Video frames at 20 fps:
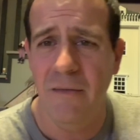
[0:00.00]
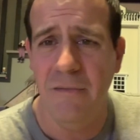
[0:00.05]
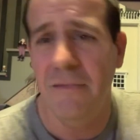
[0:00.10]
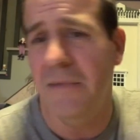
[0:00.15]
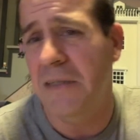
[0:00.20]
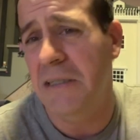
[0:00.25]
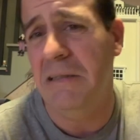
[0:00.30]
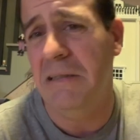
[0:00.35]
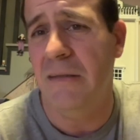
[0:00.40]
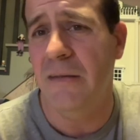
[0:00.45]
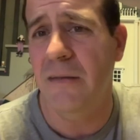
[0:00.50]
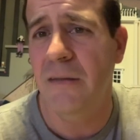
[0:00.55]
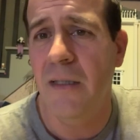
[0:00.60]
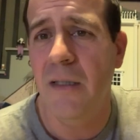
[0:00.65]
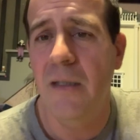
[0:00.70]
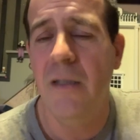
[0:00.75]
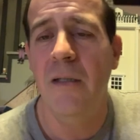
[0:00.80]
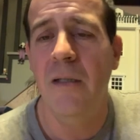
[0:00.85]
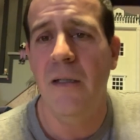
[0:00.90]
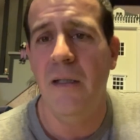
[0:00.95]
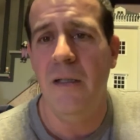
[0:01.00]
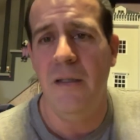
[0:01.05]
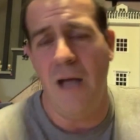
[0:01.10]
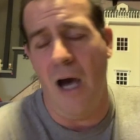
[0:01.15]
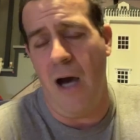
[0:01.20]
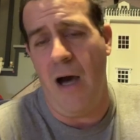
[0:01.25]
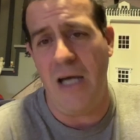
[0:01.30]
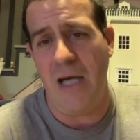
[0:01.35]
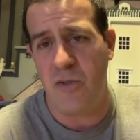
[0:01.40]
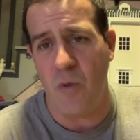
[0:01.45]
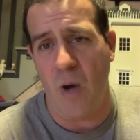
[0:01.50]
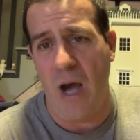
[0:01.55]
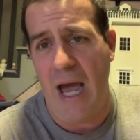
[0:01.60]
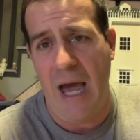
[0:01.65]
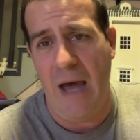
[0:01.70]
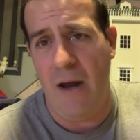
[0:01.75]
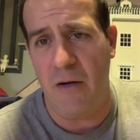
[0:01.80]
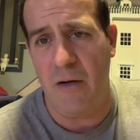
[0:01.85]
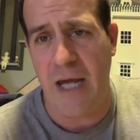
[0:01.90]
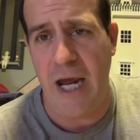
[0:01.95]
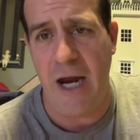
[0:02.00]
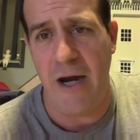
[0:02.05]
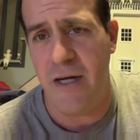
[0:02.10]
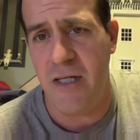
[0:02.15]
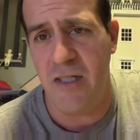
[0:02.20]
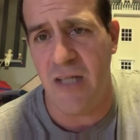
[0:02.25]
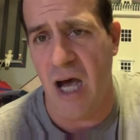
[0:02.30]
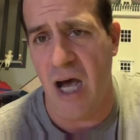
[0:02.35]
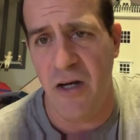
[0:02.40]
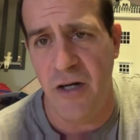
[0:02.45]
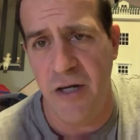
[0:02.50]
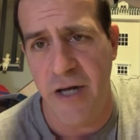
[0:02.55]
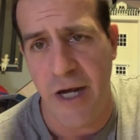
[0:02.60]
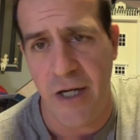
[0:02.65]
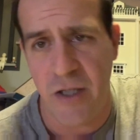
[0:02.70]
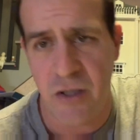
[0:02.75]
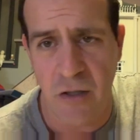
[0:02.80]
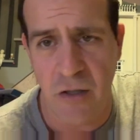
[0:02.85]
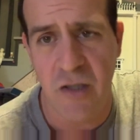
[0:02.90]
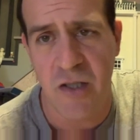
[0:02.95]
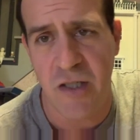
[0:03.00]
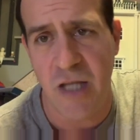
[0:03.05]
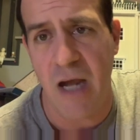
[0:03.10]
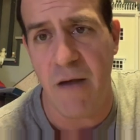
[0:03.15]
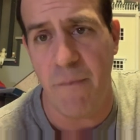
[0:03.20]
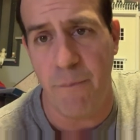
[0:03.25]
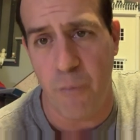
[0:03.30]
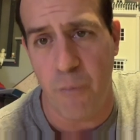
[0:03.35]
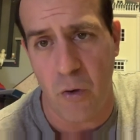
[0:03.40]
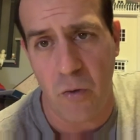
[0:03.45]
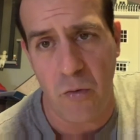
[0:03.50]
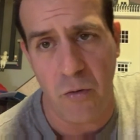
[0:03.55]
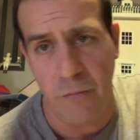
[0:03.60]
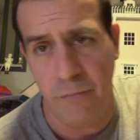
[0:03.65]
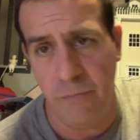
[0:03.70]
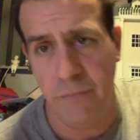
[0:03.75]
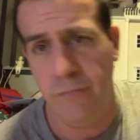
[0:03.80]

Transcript: No, that's why I don't care that he's not in the Knicks. You can stay in Brooklyn.